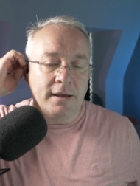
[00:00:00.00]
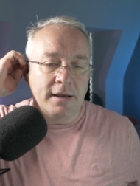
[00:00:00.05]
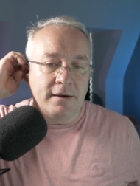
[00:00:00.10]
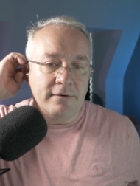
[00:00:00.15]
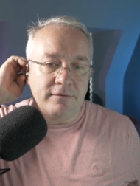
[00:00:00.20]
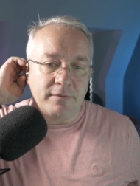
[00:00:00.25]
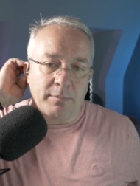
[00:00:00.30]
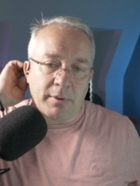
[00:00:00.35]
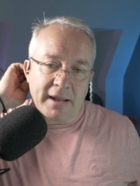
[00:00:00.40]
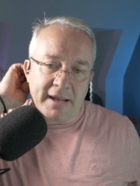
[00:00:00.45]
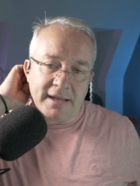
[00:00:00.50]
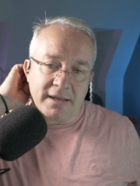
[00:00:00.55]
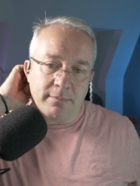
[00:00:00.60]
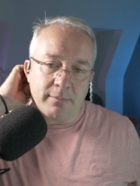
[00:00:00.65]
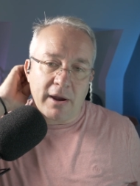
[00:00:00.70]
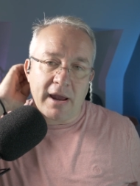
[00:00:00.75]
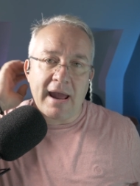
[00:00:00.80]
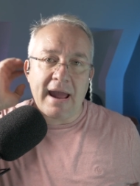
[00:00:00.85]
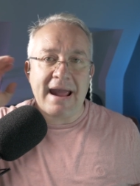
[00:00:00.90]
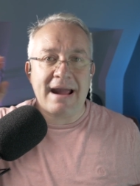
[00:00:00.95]
if you're planning
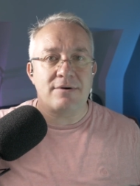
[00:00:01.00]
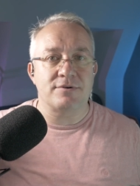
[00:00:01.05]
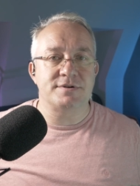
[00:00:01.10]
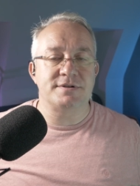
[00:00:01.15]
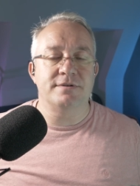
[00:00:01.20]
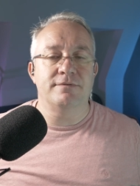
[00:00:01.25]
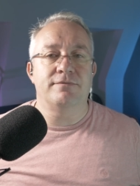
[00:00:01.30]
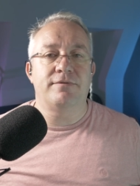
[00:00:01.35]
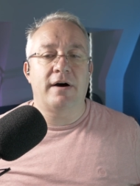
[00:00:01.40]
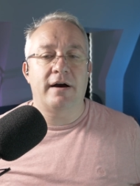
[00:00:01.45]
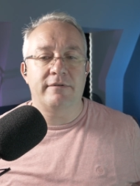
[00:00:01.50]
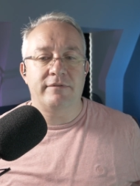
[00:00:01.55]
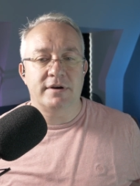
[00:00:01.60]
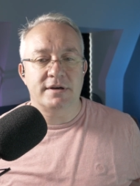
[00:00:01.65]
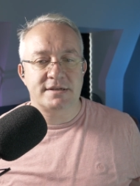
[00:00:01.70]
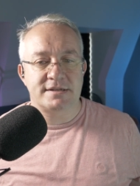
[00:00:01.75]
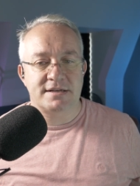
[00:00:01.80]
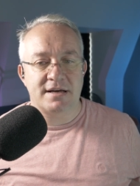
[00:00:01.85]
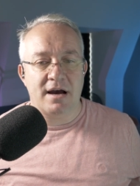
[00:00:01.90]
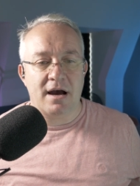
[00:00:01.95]
to buy a house in five
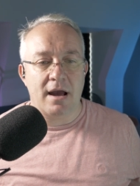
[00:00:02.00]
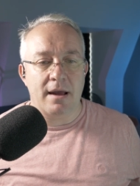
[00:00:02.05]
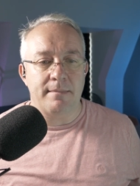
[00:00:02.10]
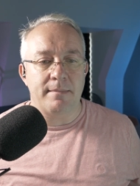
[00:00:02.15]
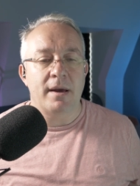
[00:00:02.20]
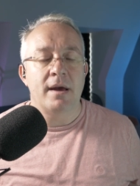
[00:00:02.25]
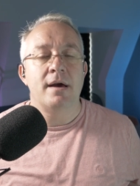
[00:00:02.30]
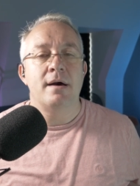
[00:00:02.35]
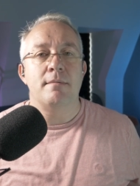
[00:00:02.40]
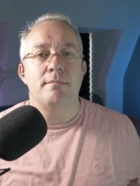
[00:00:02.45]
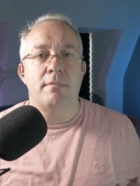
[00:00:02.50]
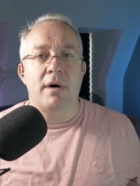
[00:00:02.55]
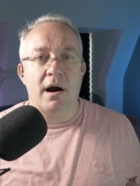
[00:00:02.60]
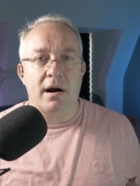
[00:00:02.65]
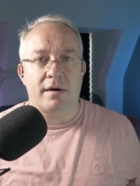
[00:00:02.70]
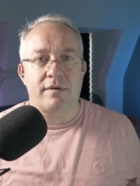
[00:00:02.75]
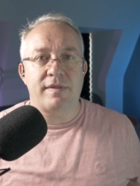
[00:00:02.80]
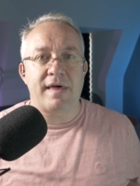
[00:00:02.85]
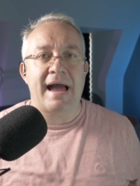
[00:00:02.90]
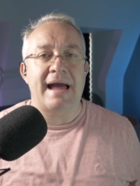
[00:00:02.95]
years' time,
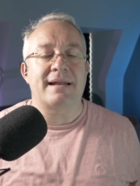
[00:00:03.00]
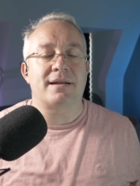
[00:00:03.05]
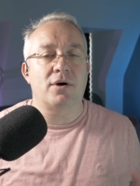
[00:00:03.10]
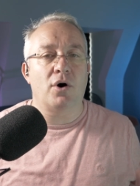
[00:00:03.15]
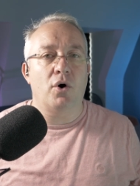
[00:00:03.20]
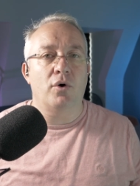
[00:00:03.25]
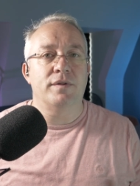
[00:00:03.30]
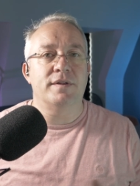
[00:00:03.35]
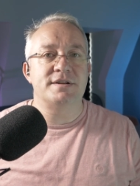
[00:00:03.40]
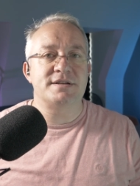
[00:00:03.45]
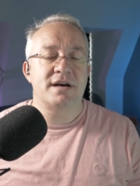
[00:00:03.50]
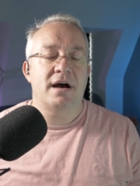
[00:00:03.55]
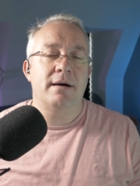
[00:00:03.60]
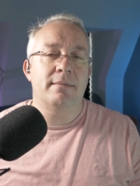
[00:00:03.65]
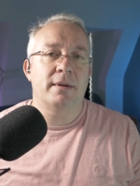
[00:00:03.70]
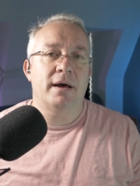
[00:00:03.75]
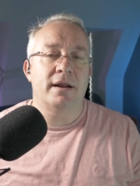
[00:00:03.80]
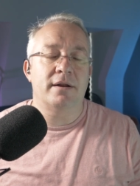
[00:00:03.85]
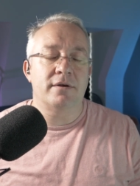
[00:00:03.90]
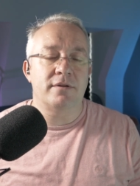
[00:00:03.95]
mark that on the
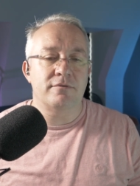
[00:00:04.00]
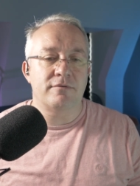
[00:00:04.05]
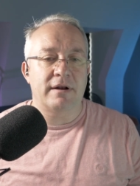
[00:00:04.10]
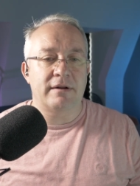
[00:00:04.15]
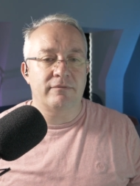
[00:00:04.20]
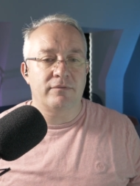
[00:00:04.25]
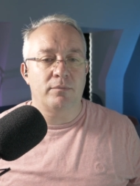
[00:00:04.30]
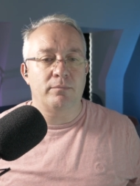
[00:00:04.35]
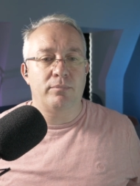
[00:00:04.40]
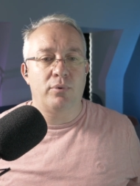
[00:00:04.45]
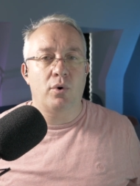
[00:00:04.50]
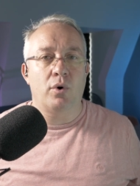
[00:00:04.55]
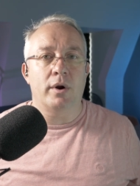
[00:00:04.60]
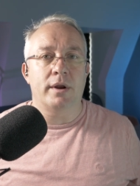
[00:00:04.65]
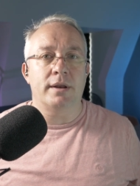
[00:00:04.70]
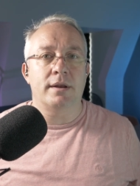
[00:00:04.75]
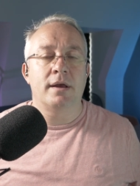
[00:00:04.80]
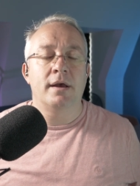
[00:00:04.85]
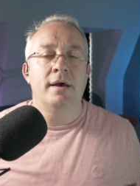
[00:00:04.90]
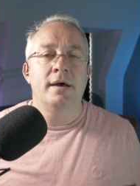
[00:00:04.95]
timeline at the relevant
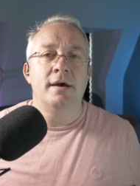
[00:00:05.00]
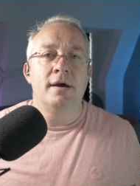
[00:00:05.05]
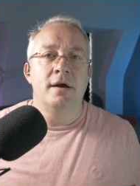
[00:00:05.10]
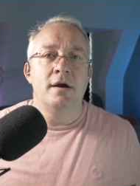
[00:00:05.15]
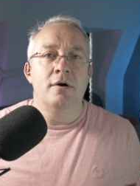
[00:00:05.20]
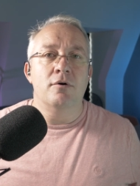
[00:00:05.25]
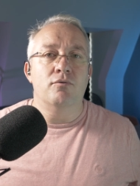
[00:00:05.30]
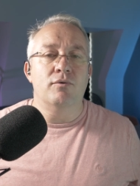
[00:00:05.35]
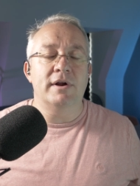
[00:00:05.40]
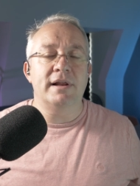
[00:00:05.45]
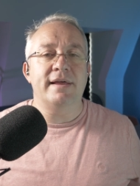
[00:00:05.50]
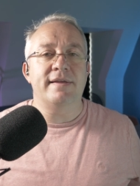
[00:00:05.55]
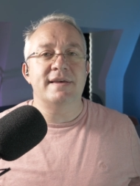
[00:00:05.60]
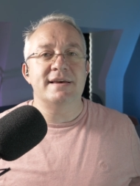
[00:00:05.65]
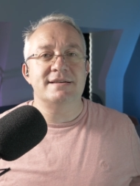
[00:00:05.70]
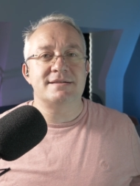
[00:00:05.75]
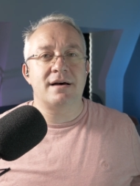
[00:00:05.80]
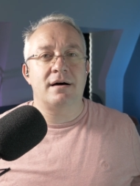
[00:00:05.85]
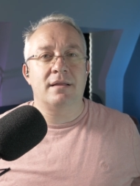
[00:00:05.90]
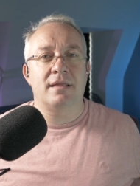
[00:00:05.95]
point. Really,
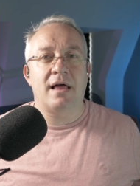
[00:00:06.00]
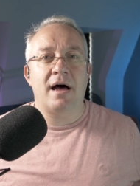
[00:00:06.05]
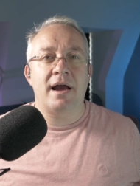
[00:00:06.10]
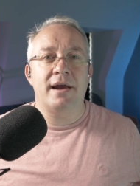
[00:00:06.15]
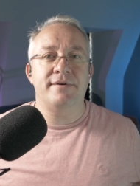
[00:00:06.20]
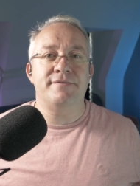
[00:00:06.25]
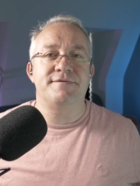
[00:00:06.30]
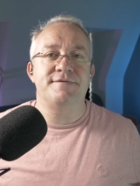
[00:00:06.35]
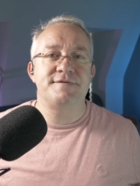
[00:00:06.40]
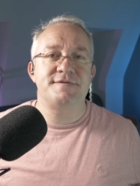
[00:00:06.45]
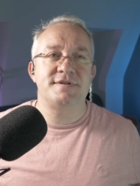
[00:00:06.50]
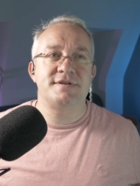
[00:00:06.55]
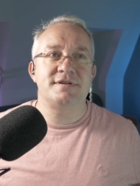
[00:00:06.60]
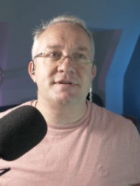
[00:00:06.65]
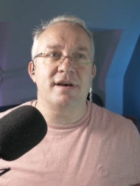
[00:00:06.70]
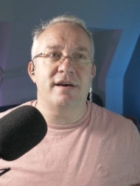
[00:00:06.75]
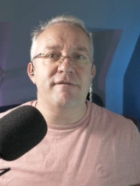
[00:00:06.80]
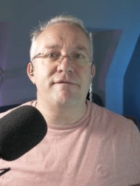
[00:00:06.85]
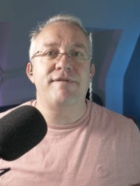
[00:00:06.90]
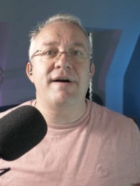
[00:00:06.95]
these are
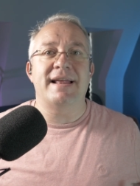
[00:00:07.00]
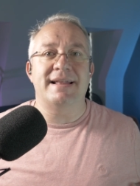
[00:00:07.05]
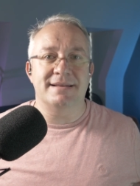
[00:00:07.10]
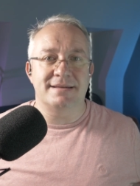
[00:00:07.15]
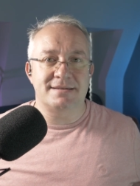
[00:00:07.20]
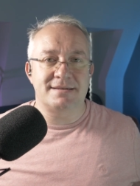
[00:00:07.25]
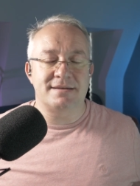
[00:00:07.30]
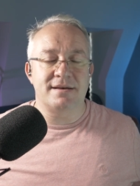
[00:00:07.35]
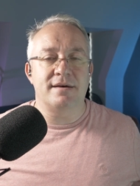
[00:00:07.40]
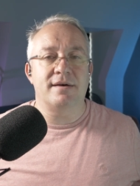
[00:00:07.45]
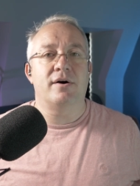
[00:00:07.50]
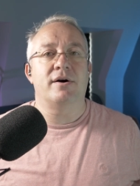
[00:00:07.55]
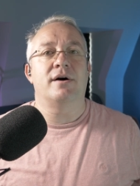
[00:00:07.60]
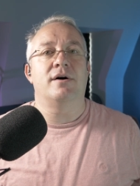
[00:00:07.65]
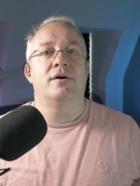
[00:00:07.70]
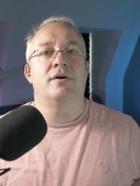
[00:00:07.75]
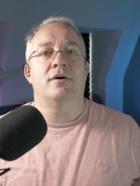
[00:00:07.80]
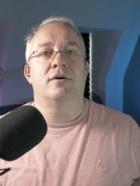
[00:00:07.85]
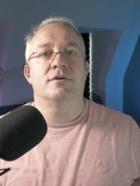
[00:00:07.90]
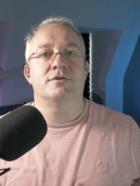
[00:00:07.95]
life's events uh,
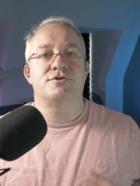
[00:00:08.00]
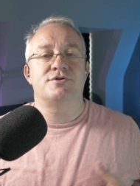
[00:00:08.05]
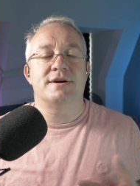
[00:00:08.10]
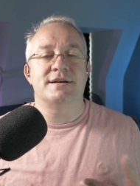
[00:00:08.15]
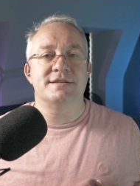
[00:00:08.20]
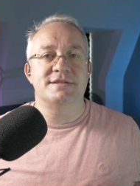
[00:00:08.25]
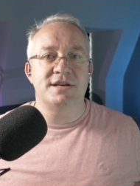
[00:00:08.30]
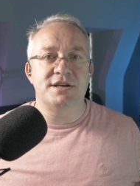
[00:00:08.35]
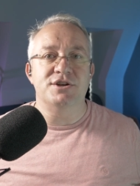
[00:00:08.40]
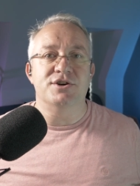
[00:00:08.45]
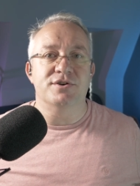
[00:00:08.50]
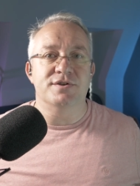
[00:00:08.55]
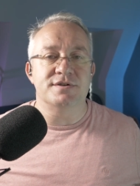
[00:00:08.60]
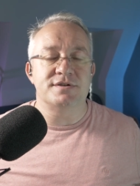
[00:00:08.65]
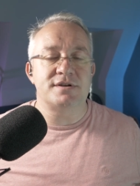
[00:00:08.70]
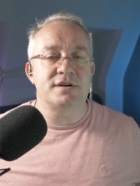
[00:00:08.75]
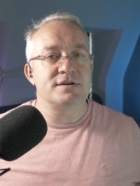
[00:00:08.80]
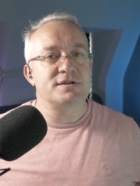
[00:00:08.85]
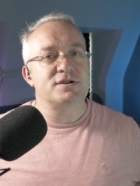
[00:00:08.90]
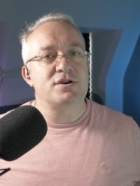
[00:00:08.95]
or
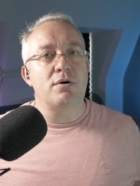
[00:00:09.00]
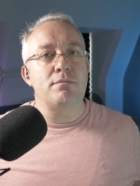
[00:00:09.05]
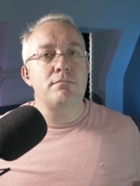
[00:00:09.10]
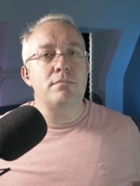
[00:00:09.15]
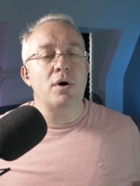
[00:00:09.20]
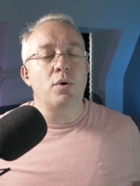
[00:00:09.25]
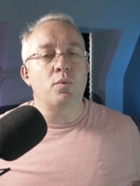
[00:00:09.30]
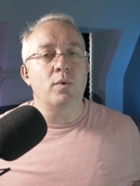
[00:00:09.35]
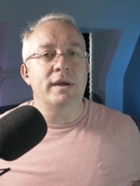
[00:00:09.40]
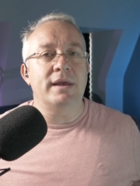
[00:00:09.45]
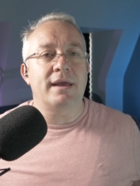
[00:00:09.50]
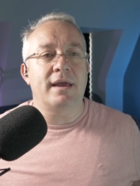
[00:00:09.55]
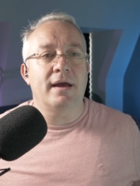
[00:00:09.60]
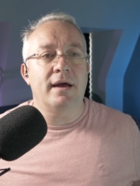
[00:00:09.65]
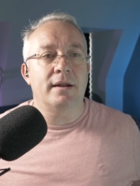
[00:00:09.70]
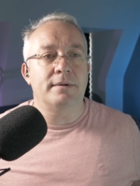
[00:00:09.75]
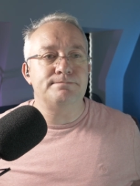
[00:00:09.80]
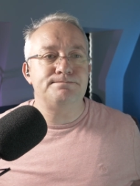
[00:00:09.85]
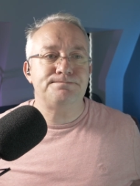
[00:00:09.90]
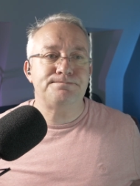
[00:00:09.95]
transitions. Some we
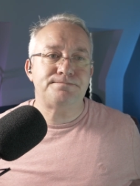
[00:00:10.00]
can